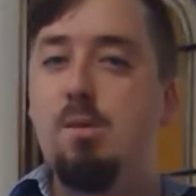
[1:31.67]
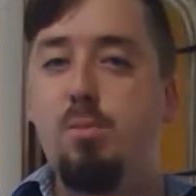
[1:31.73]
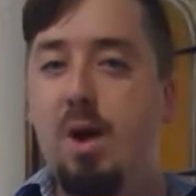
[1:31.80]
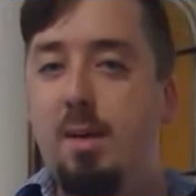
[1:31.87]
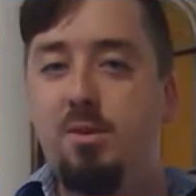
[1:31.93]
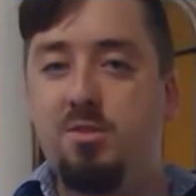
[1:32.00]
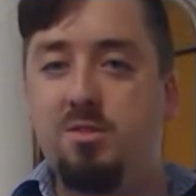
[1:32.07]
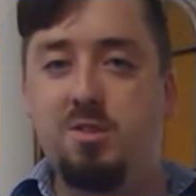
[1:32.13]

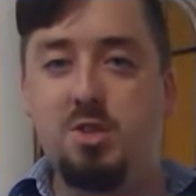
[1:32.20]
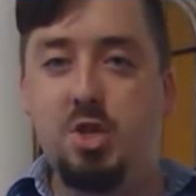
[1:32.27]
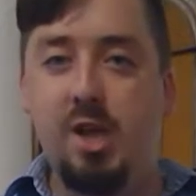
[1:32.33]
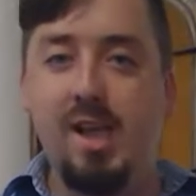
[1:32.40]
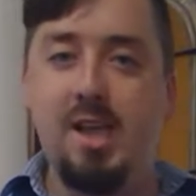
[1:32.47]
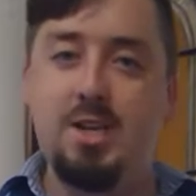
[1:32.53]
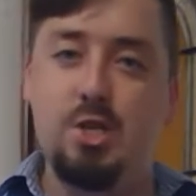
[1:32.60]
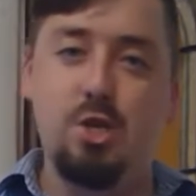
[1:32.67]
Promises
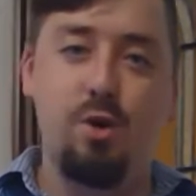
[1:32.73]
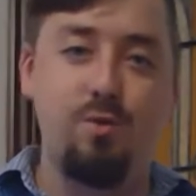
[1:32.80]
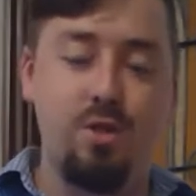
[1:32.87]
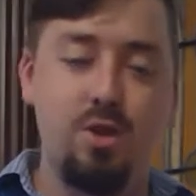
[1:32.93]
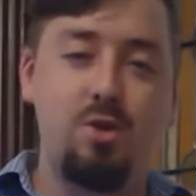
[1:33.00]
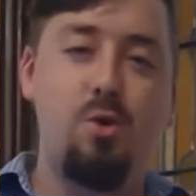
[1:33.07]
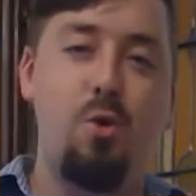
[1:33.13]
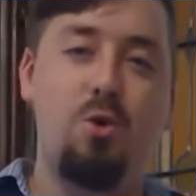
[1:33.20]
change over
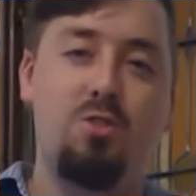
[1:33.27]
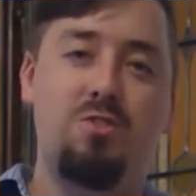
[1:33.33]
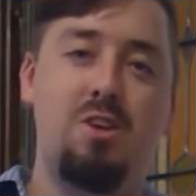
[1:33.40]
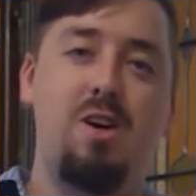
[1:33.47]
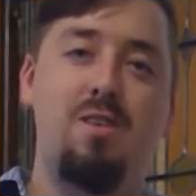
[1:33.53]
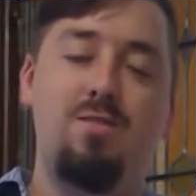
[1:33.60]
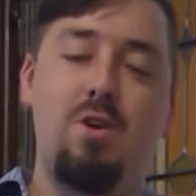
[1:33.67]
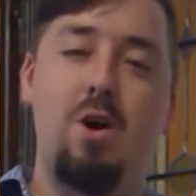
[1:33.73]
the course
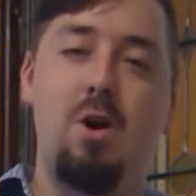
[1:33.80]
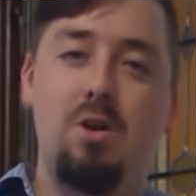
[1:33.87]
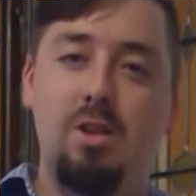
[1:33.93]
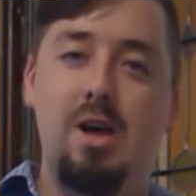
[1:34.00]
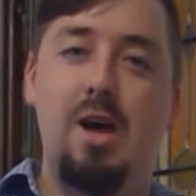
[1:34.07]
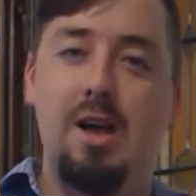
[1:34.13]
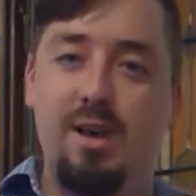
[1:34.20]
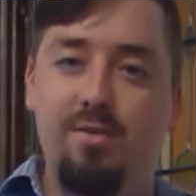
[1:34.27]
of our
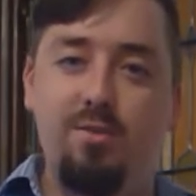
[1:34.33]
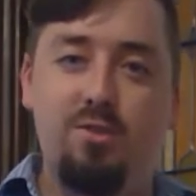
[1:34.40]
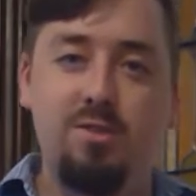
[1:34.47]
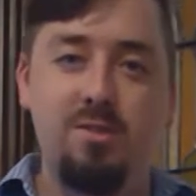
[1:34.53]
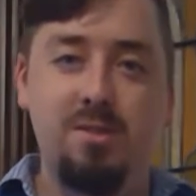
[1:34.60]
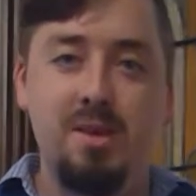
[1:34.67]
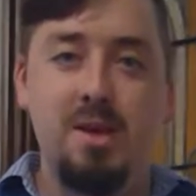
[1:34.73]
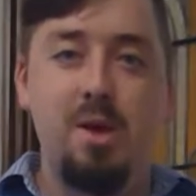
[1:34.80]
lives.